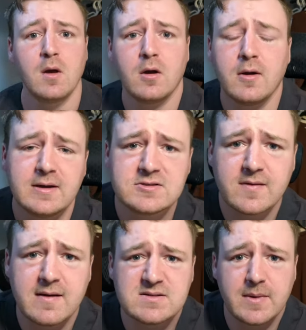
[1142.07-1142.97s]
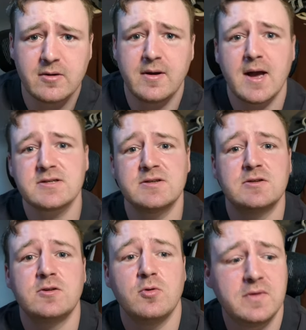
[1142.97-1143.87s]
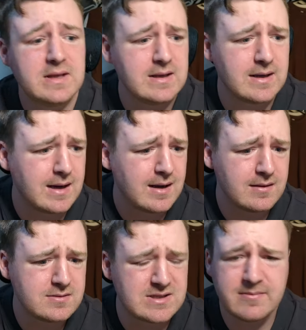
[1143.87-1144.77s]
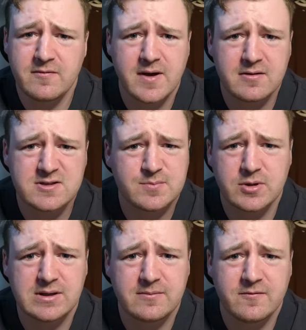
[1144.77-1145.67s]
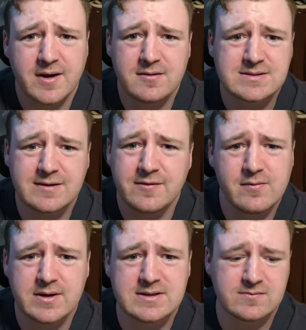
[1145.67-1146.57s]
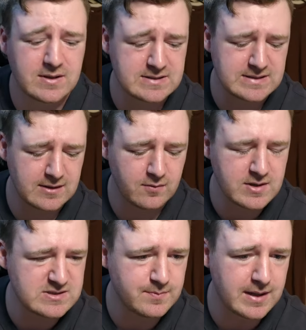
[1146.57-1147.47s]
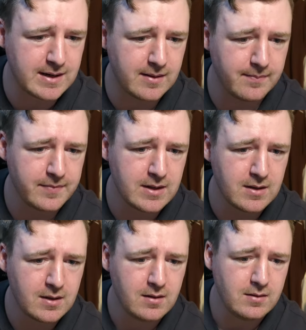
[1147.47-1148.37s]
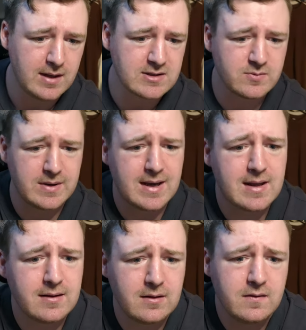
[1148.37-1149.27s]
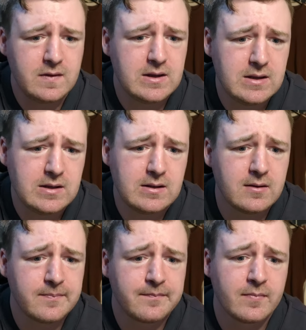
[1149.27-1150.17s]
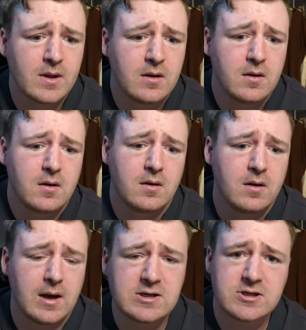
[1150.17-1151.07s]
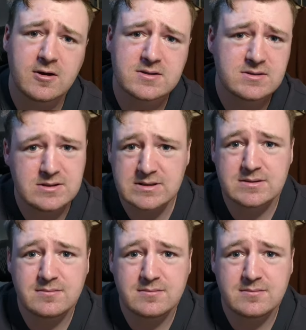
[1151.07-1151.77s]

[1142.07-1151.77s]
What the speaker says: All right, so that was my reaction to the semifinals, prelim finals. I forget what it said it was, but yeah, so we had the Sharks just